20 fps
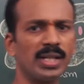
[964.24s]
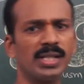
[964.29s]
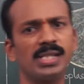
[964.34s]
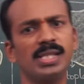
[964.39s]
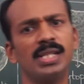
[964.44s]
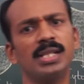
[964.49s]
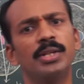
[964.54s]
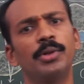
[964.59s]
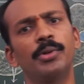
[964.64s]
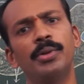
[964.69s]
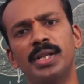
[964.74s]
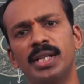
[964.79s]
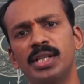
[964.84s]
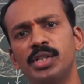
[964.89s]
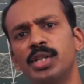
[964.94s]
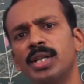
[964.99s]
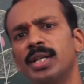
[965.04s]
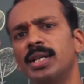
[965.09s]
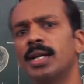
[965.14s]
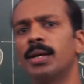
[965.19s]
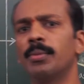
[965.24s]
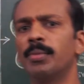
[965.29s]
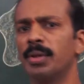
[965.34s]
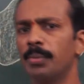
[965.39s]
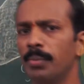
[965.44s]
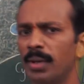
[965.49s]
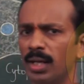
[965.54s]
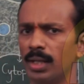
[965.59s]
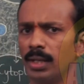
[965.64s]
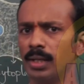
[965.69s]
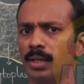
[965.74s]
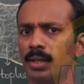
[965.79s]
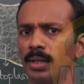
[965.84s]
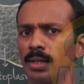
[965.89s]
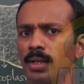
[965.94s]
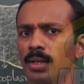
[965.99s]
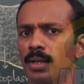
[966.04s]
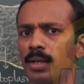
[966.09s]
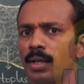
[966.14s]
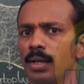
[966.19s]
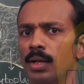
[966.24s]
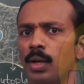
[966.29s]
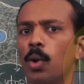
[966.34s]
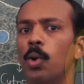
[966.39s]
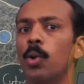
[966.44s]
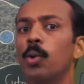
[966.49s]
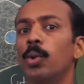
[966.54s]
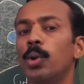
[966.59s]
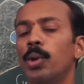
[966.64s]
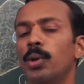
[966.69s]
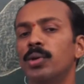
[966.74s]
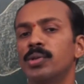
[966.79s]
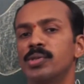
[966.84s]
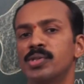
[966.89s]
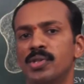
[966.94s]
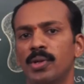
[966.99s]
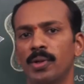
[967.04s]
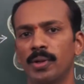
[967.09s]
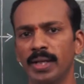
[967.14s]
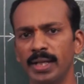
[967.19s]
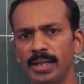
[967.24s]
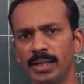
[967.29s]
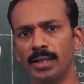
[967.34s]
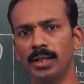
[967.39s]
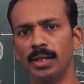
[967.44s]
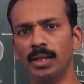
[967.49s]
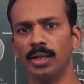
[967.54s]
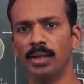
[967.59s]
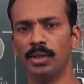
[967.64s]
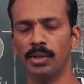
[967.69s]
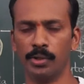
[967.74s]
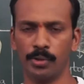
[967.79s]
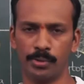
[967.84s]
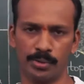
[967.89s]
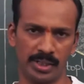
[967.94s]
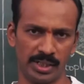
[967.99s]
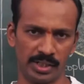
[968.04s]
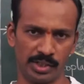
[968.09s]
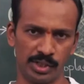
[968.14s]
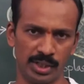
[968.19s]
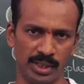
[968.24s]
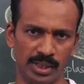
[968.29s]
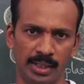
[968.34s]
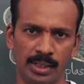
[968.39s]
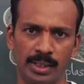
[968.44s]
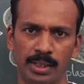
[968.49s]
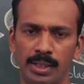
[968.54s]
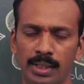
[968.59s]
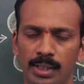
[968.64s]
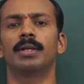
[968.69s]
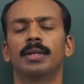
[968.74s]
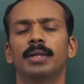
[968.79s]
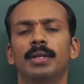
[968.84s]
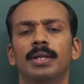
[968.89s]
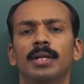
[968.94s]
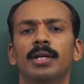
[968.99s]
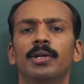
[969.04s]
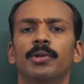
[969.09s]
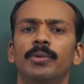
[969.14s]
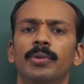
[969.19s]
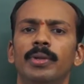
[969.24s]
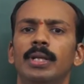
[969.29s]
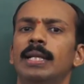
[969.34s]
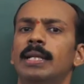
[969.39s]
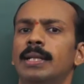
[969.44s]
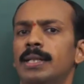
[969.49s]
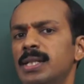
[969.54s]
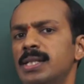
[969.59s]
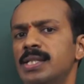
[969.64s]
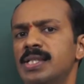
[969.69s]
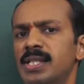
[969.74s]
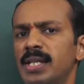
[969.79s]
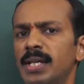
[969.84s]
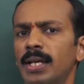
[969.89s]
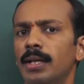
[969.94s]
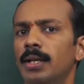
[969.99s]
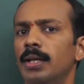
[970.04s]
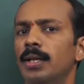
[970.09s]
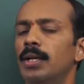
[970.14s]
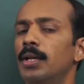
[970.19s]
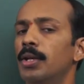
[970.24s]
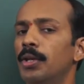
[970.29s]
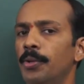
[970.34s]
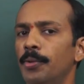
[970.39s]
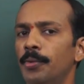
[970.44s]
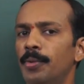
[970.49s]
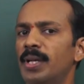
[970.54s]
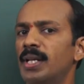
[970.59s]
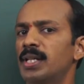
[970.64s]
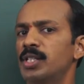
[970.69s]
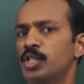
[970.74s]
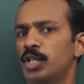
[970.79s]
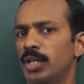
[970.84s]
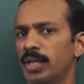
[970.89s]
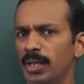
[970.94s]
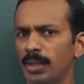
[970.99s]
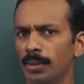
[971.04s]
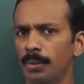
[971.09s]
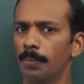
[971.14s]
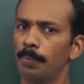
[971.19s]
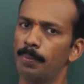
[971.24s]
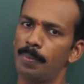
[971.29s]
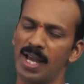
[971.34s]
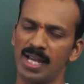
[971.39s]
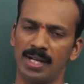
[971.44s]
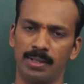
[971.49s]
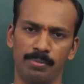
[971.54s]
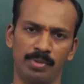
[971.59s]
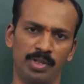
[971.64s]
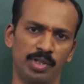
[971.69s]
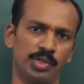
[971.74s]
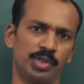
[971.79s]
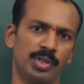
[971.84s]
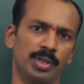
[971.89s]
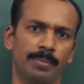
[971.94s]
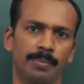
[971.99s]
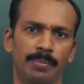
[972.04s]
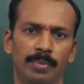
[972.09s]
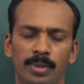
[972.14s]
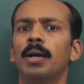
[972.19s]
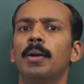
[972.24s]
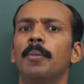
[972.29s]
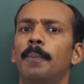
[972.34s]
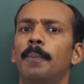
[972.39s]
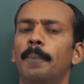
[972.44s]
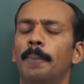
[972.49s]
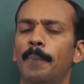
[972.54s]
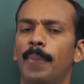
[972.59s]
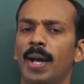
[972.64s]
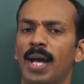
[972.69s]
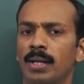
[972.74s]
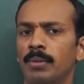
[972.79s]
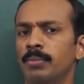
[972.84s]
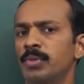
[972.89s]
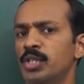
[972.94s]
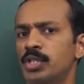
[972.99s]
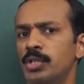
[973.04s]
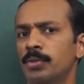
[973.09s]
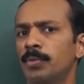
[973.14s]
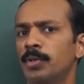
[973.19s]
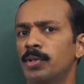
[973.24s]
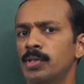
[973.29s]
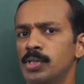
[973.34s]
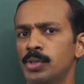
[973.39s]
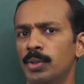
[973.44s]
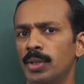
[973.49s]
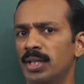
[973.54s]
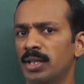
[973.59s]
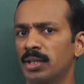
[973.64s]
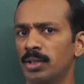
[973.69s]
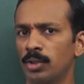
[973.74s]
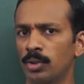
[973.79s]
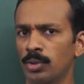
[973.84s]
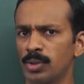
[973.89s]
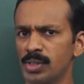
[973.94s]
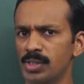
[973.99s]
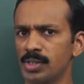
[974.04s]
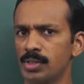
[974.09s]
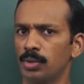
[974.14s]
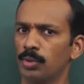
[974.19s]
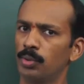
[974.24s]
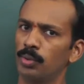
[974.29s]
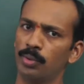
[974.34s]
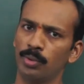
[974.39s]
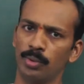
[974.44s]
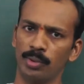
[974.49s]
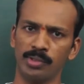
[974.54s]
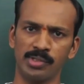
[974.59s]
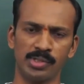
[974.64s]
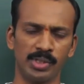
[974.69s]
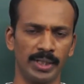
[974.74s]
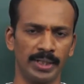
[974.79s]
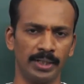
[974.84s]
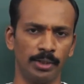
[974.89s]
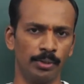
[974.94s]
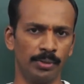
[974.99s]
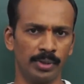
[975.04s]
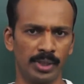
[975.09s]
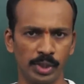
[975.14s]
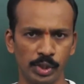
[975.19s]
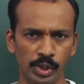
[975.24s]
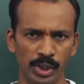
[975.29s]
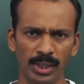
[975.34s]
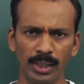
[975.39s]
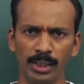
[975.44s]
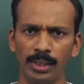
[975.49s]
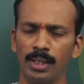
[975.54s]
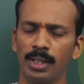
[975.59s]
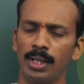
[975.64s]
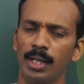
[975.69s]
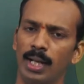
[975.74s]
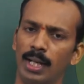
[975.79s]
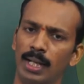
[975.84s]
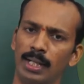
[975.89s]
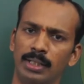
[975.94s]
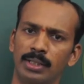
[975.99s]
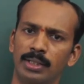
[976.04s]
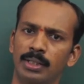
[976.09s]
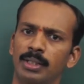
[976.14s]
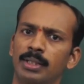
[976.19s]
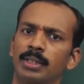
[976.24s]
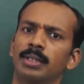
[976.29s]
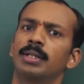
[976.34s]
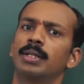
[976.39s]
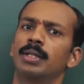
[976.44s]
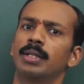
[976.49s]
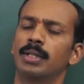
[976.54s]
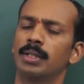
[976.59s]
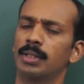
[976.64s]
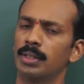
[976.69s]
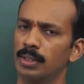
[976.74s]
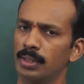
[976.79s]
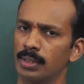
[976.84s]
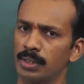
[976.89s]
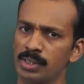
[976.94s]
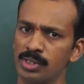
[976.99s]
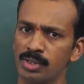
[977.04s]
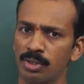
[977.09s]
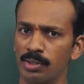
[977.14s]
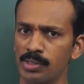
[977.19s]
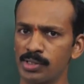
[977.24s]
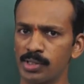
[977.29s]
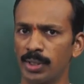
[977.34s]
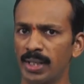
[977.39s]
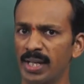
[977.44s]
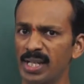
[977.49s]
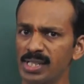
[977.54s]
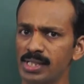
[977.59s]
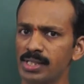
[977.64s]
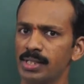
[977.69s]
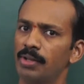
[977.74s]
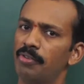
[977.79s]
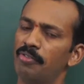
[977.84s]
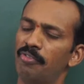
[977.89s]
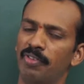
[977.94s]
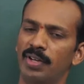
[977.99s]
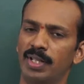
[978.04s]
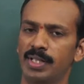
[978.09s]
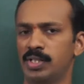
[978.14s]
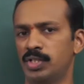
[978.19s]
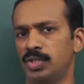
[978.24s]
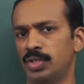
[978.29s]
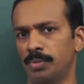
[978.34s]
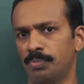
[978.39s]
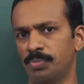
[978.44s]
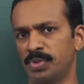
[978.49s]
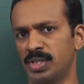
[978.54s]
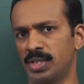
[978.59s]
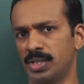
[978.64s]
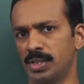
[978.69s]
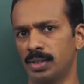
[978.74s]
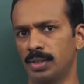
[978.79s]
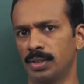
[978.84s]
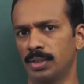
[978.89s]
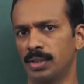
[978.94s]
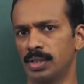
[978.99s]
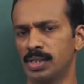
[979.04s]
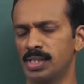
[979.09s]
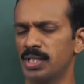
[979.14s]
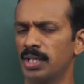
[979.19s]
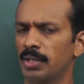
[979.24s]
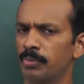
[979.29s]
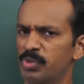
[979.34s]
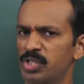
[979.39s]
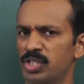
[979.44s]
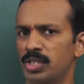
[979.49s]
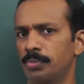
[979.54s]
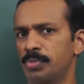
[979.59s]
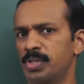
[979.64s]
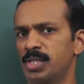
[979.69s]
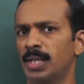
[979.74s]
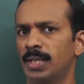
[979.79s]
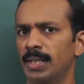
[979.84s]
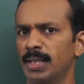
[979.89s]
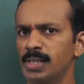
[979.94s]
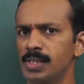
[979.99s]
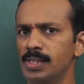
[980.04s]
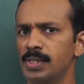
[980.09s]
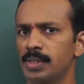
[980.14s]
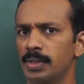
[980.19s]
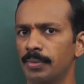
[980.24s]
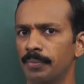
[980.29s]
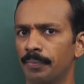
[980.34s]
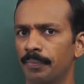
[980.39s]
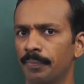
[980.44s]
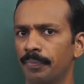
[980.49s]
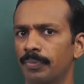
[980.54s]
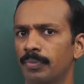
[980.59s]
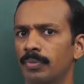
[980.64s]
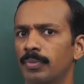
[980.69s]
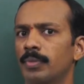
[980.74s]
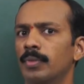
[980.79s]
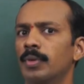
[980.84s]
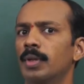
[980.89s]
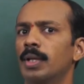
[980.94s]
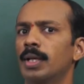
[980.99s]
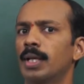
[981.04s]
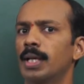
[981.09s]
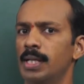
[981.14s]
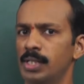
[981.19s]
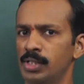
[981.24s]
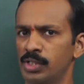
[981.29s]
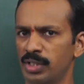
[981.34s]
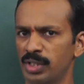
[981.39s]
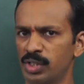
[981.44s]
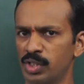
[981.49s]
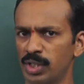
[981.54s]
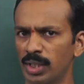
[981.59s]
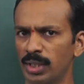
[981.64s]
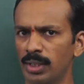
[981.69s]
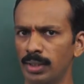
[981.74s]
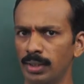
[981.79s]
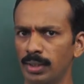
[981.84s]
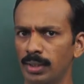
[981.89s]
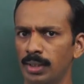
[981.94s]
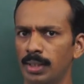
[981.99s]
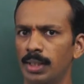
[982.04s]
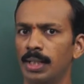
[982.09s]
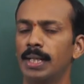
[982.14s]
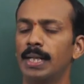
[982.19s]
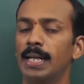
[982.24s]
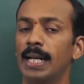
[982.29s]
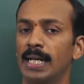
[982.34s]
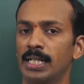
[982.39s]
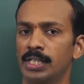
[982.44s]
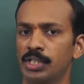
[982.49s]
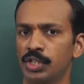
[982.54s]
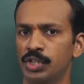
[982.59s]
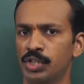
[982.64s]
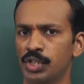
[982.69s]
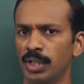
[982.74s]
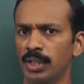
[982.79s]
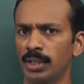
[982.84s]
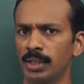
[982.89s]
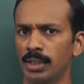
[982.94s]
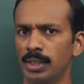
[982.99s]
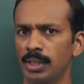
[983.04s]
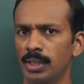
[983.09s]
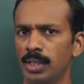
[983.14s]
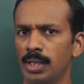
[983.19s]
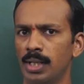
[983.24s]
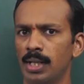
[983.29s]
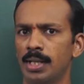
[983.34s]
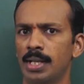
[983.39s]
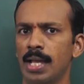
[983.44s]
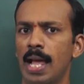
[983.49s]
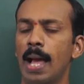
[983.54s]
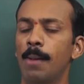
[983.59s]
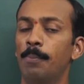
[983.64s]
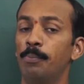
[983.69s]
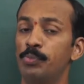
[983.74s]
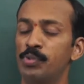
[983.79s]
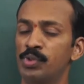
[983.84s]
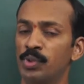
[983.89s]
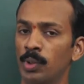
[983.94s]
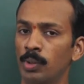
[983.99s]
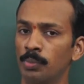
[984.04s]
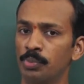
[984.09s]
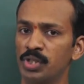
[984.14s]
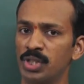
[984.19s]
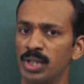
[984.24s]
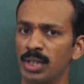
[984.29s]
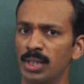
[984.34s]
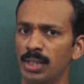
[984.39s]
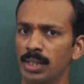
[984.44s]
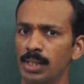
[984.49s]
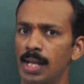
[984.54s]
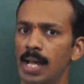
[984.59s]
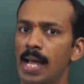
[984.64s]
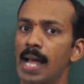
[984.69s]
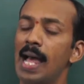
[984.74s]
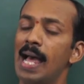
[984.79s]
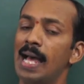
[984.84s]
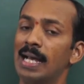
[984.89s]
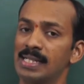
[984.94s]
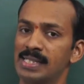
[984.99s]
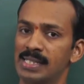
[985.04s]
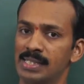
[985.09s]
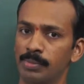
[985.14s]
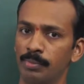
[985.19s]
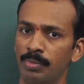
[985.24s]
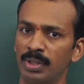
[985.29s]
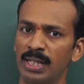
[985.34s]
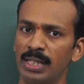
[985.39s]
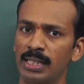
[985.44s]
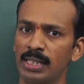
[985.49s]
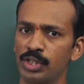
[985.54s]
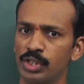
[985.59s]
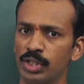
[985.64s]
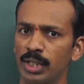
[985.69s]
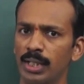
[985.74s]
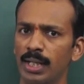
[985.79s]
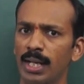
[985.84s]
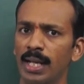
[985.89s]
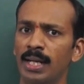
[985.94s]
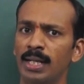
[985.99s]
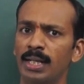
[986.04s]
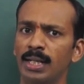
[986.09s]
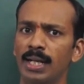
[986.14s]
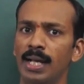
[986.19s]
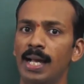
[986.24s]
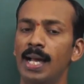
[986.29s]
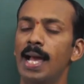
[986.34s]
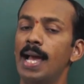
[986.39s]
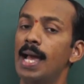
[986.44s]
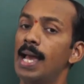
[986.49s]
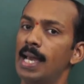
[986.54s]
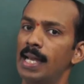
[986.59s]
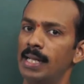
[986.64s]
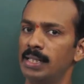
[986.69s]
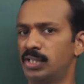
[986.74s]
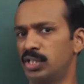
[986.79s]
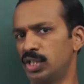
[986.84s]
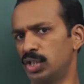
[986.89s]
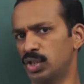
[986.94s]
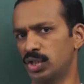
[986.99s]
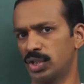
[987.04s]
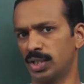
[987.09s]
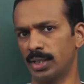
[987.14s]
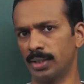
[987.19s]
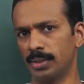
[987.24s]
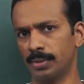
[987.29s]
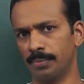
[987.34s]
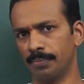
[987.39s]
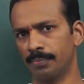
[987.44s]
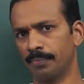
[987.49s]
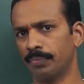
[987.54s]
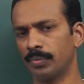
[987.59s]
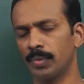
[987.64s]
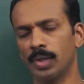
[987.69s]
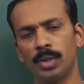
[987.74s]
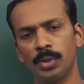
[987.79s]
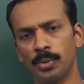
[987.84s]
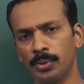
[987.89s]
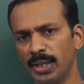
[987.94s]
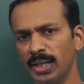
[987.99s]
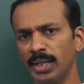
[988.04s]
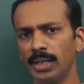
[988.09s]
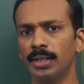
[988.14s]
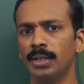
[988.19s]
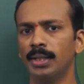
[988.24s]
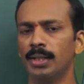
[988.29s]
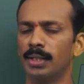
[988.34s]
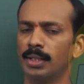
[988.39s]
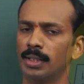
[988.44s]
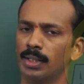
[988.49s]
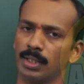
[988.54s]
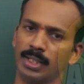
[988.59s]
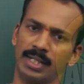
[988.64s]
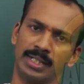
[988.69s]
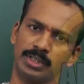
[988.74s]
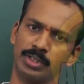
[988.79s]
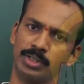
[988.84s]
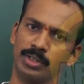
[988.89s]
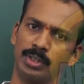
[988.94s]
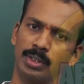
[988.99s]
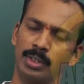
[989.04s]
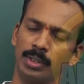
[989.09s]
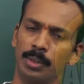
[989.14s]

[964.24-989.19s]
is the nutrition in amoeba? Holozoic nutrition. Now let us see nutrition in Paramecium. Paramecium also undergoes Holozoic nutrition, and this also has 5 steps, same steps, that is ingestion, digestion, absorption, assimilation and egestion. Okay, right.